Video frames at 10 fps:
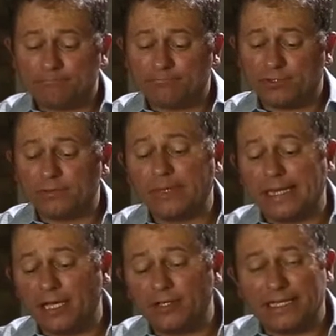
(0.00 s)
Probably
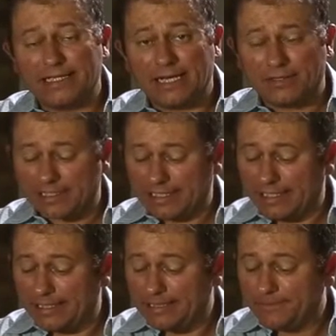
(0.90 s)
the only
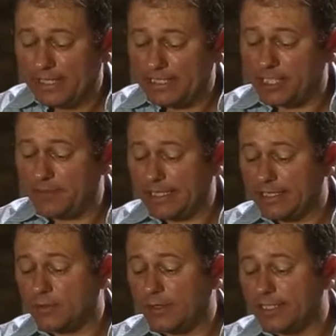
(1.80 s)
downside is opening
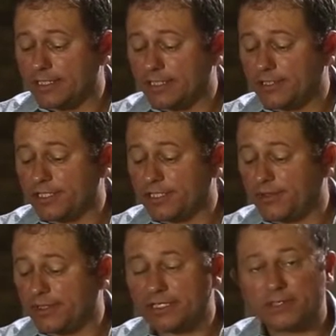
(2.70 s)
it quite so soon. This